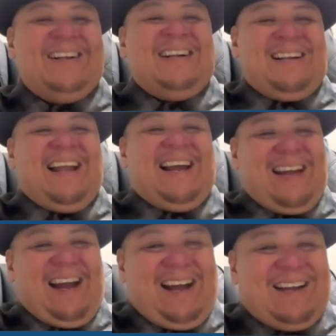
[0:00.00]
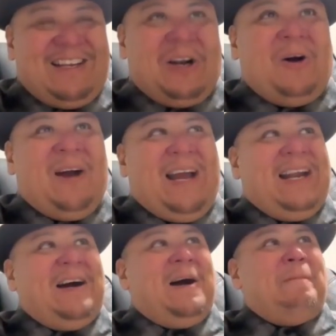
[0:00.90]
yeah, you know,
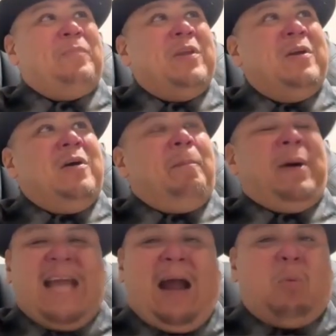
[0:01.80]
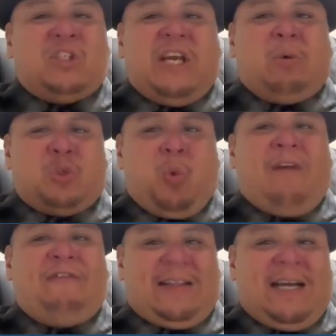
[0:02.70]
and but yeah, it was
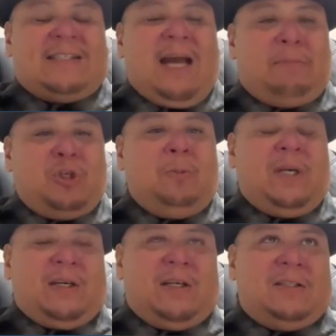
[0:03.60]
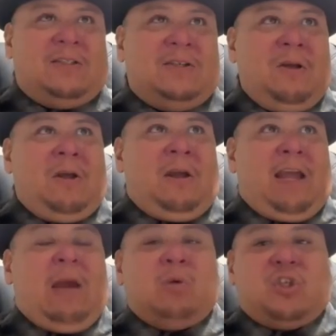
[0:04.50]
rough at that time too, because
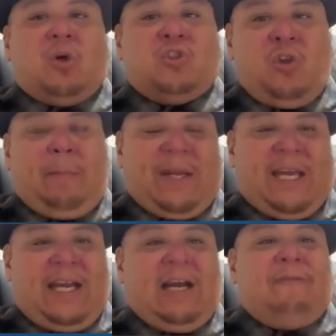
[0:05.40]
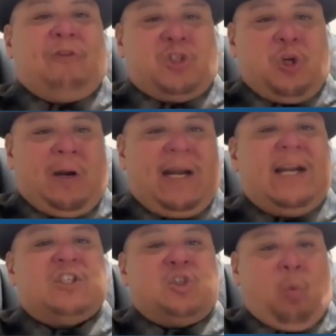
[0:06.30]
it was also the beginning of
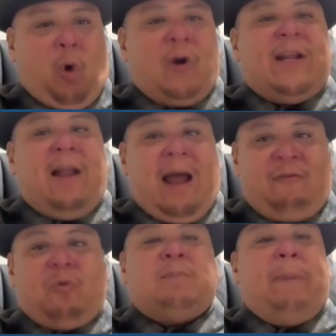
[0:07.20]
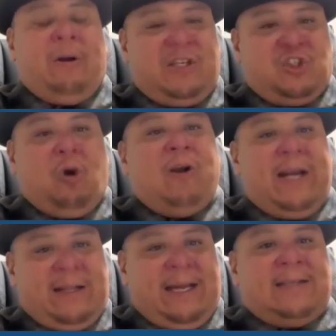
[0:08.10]
fraternity and sorority life was barely
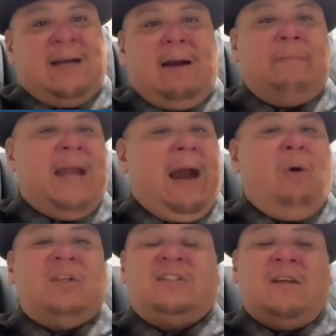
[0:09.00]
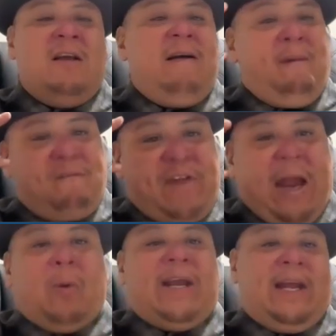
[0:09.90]
starting at that time. Now it's
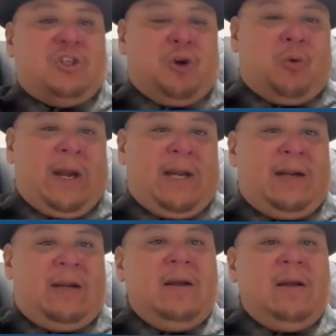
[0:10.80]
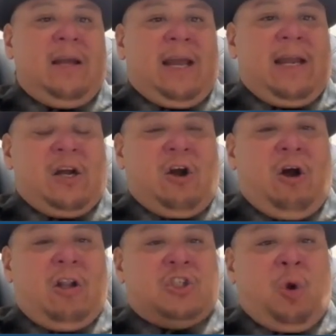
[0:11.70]
very integrated into
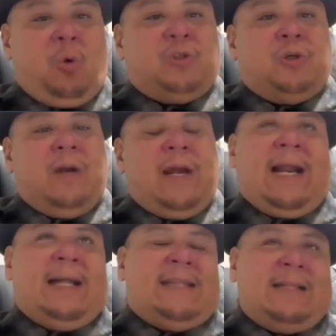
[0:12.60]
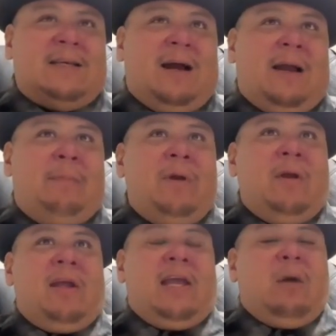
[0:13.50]
college culture. And at that time,
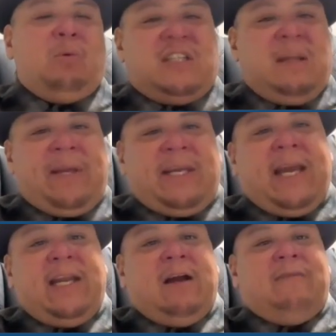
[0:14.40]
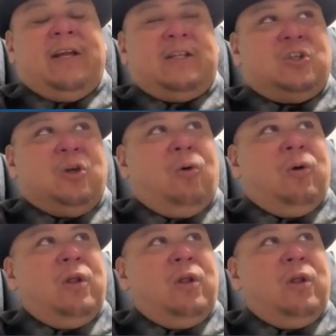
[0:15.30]
it was the beginning of it. So